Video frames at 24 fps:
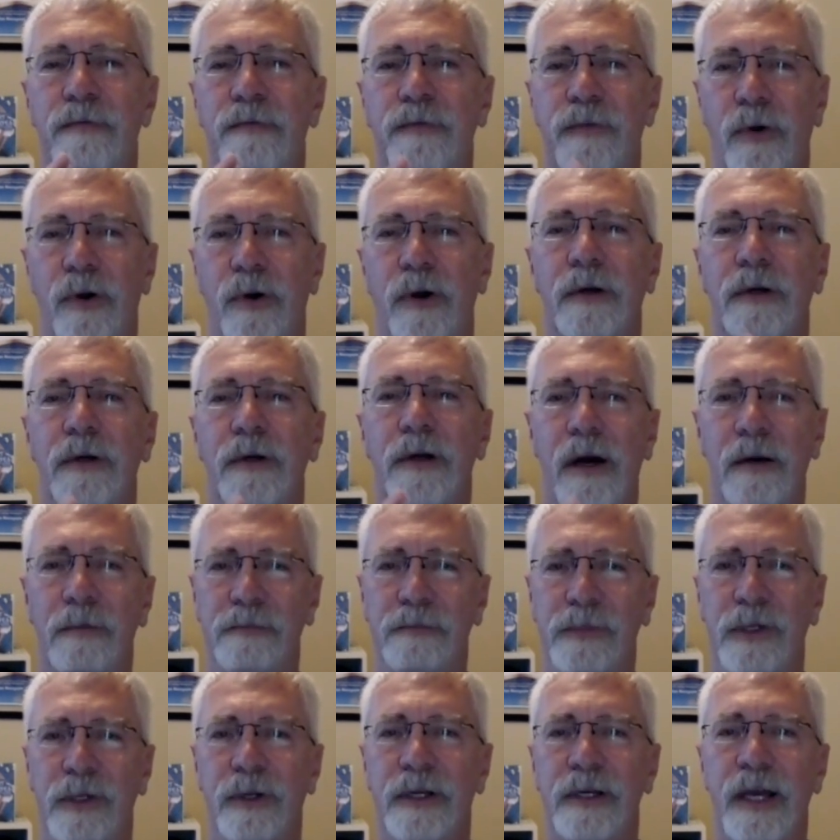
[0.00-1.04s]
for
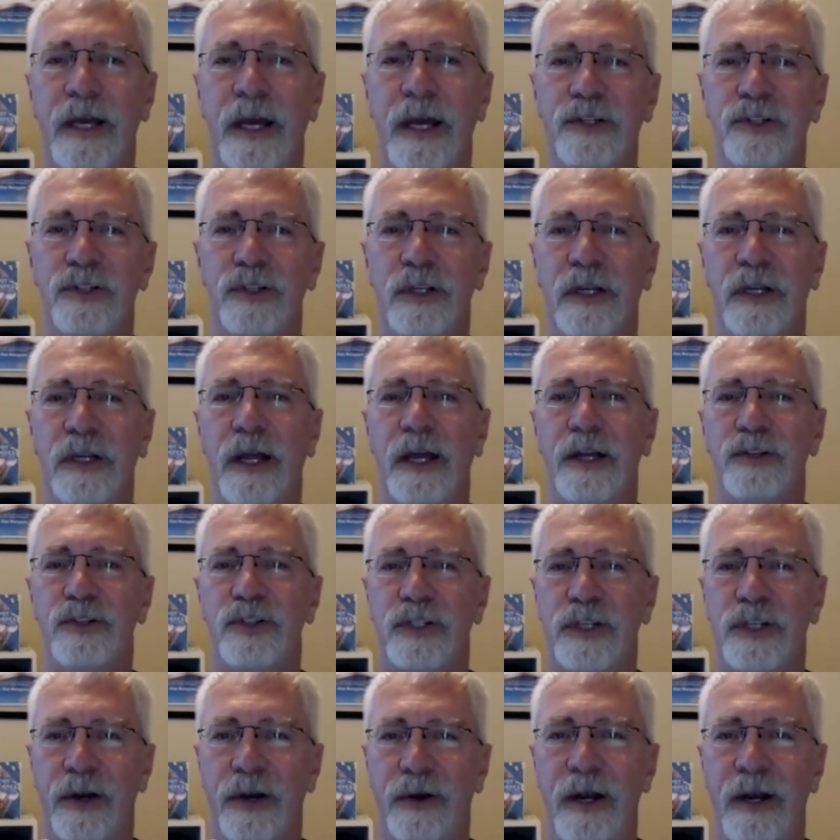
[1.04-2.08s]
communication and
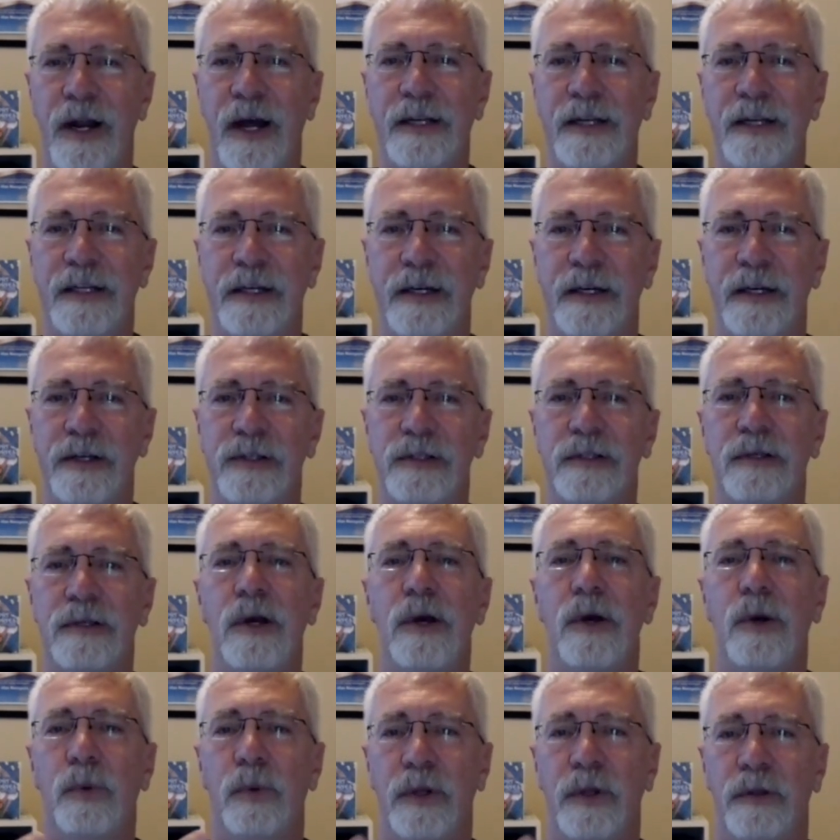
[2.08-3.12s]
sharing ideas
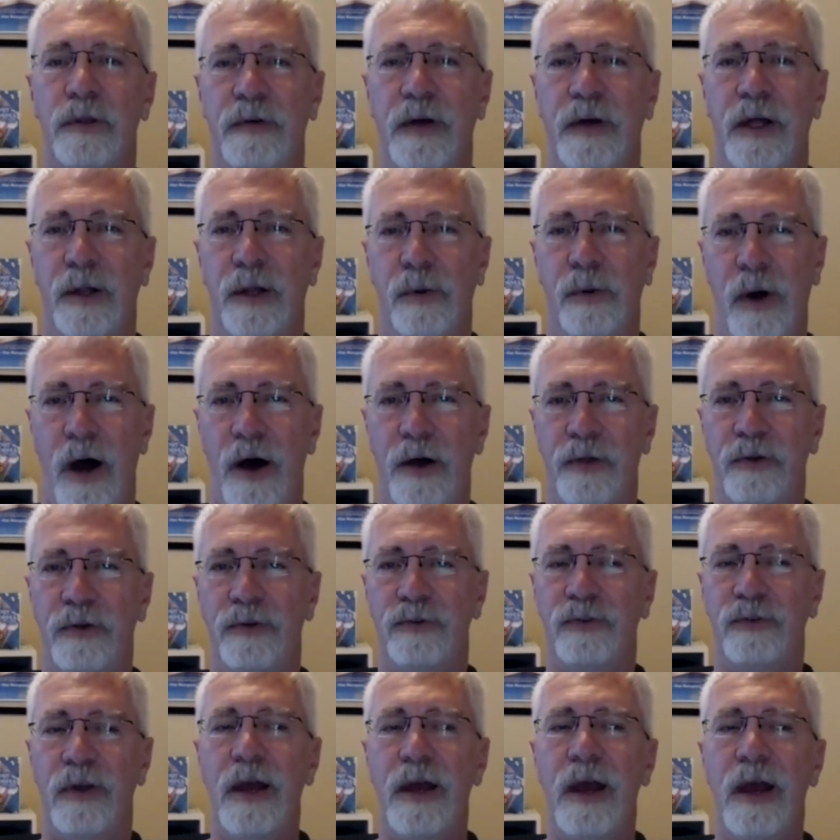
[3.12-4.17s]
with fellow
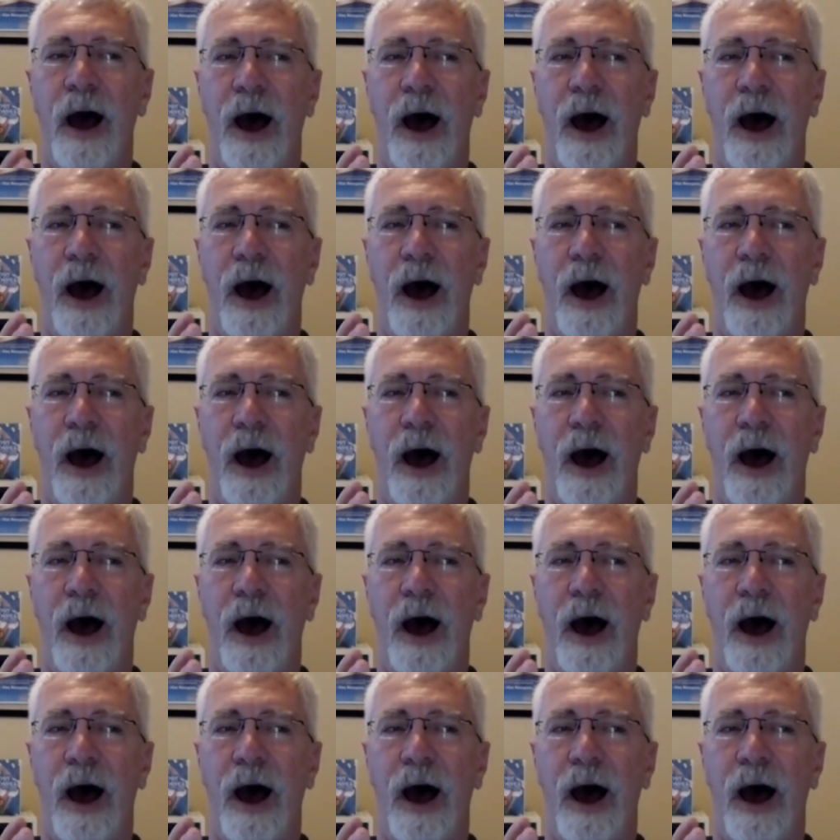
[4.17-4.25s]
authors.